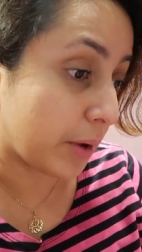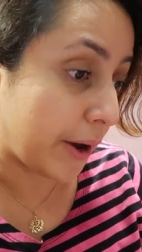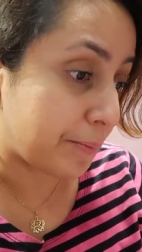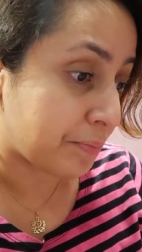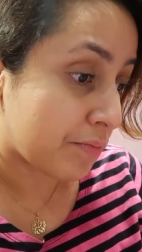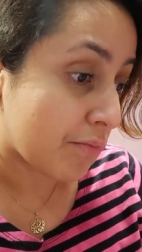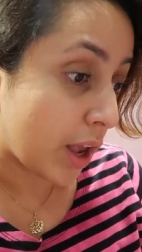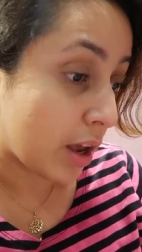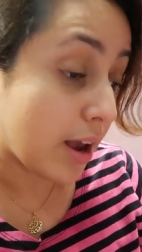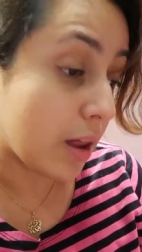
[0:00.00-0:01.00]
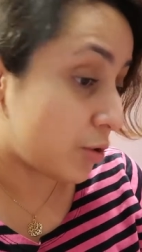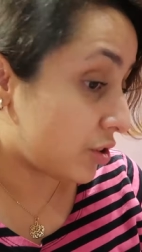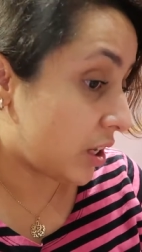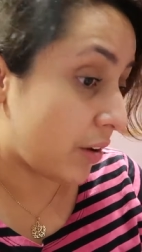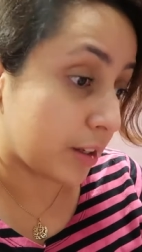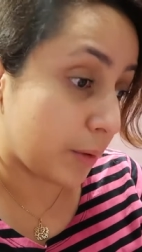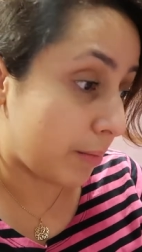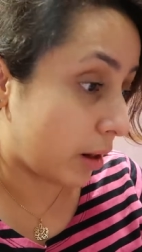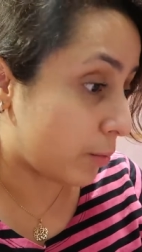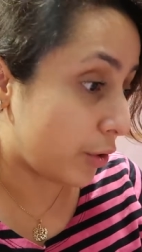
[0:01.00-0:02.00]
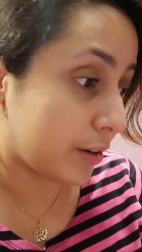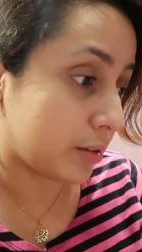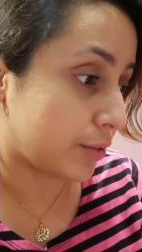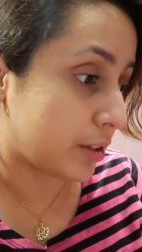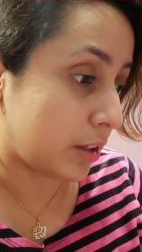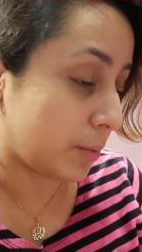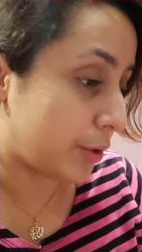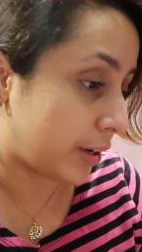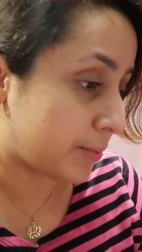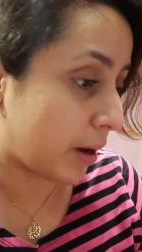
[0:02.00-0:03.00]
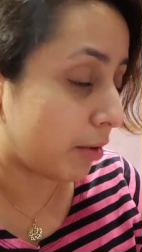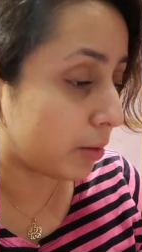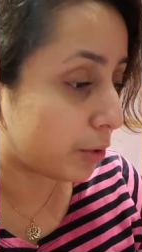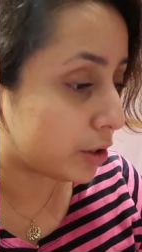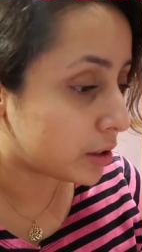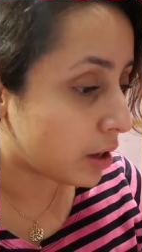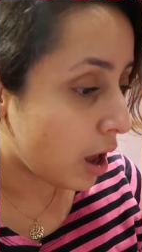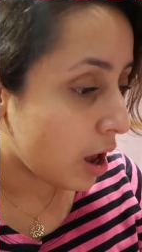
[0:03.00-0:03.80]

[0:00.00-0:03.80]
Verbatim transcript: But yeah, music and lyrics is by Mel Brooks. Obviously the book is by Mel Brooks.